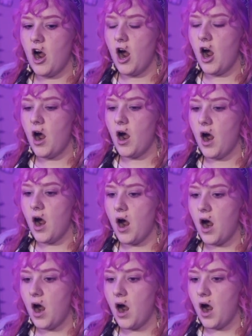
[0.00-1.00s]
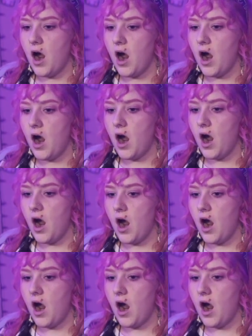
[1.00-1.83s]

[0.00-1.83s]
Nobody speaks.